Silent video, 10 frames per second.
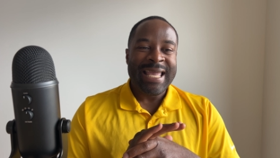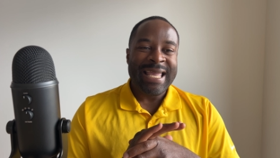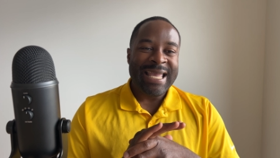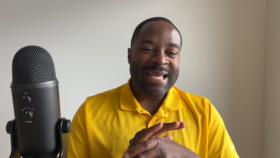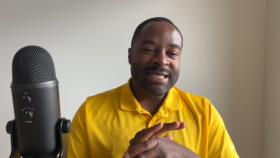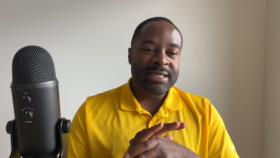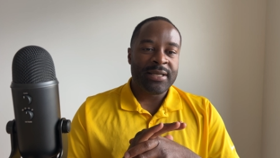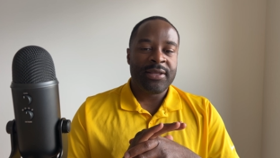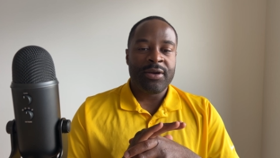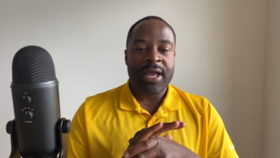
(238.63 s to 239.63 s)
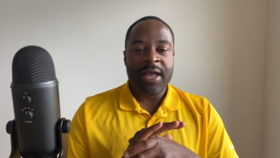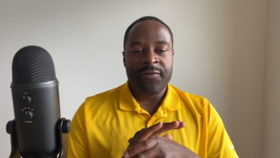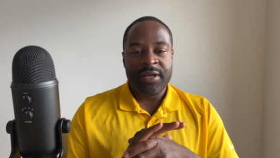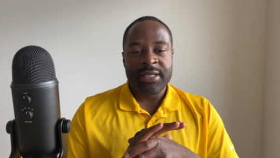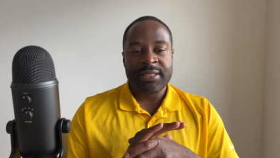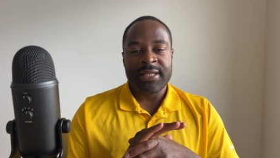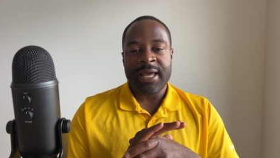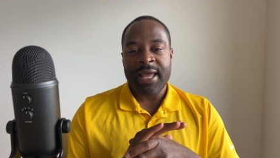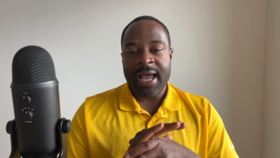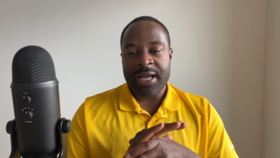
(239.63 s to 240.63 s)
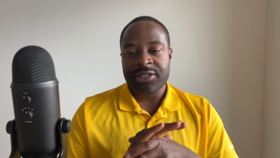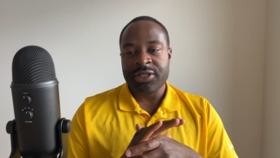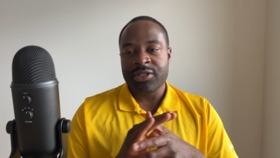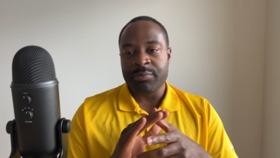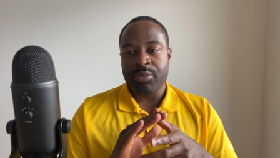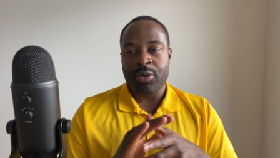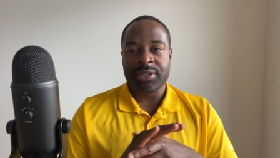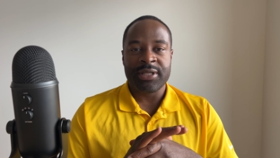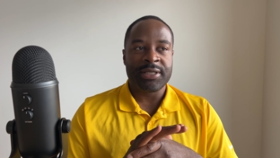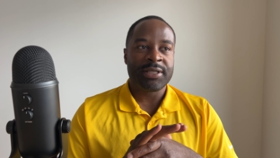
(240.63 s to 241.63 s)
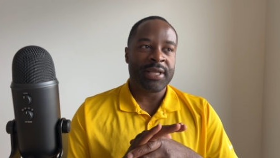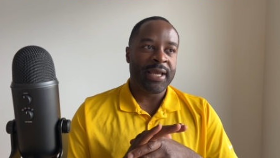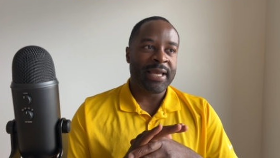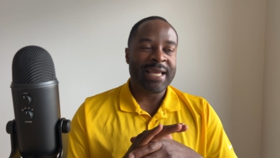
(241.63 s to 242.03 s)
Is there evidence that actually supports this thing?